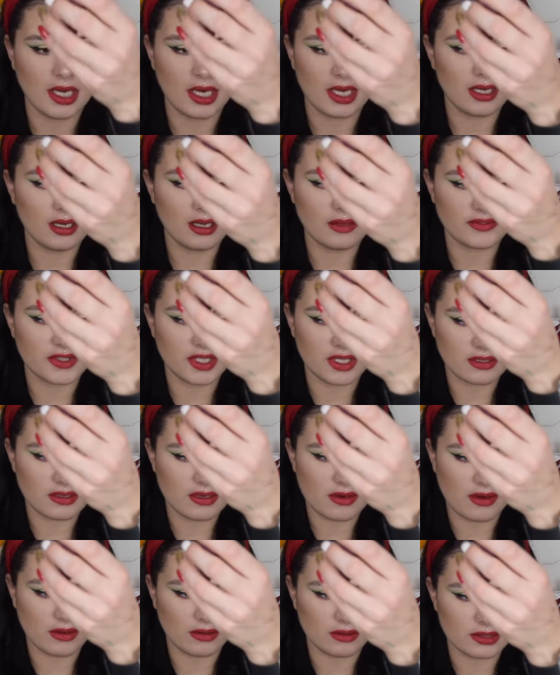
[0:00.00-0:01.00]
I love dark
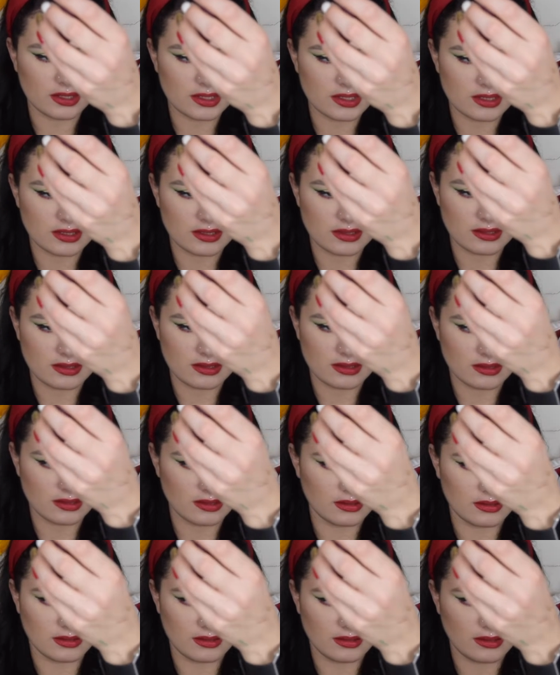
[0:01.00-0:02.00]
colors,
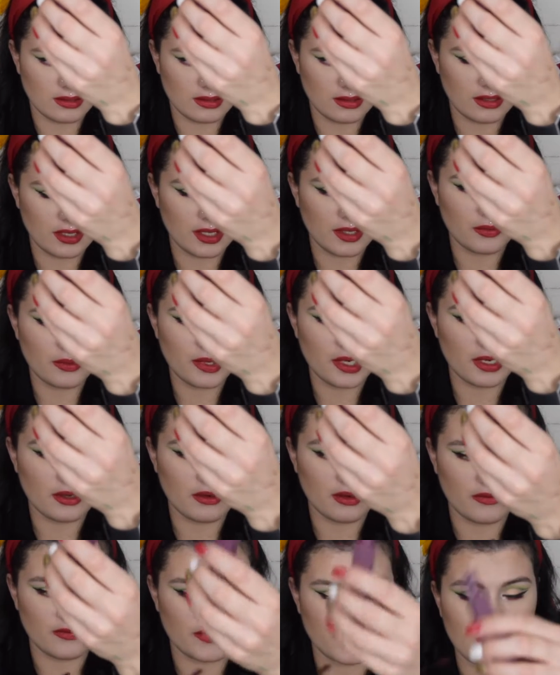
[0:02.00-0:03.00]
I really
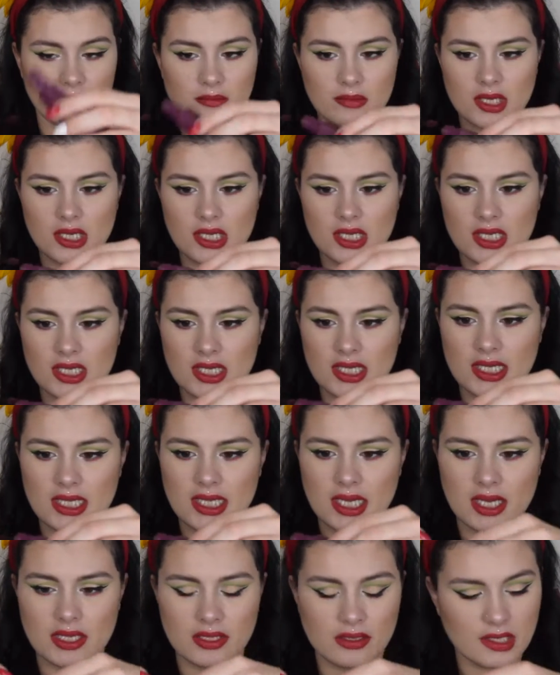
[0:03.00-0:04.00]
love them.
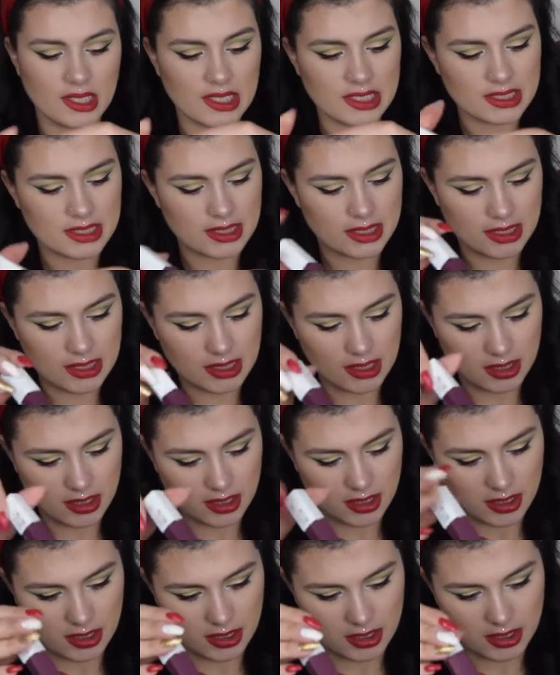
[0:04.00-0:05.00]
Yeah, you can
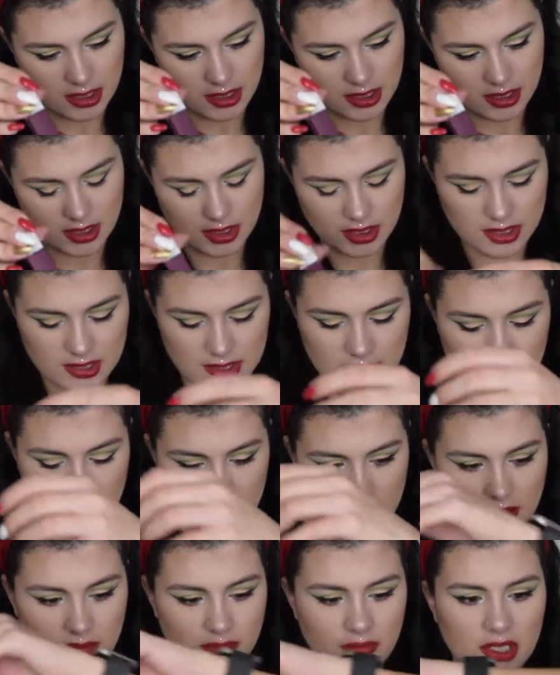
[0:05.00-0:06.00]
see just a
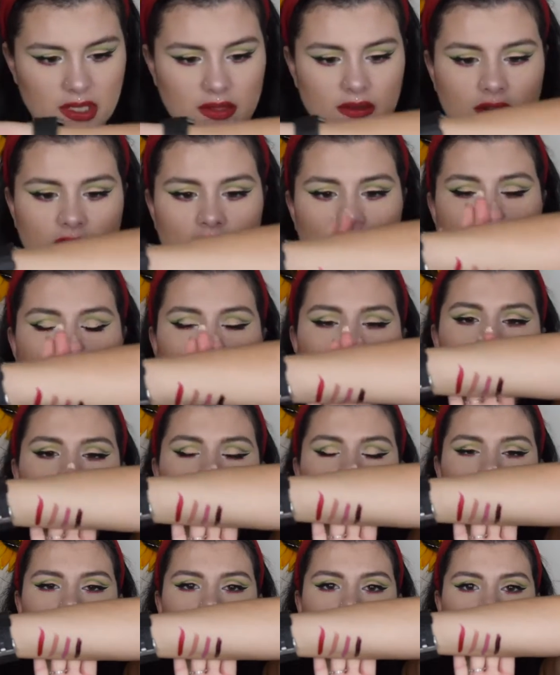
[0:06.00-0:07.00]
little bit here
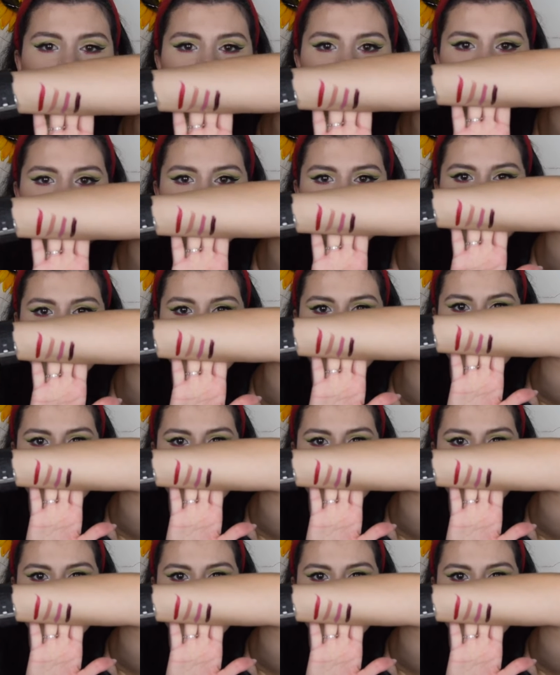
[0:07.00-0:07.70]
as well that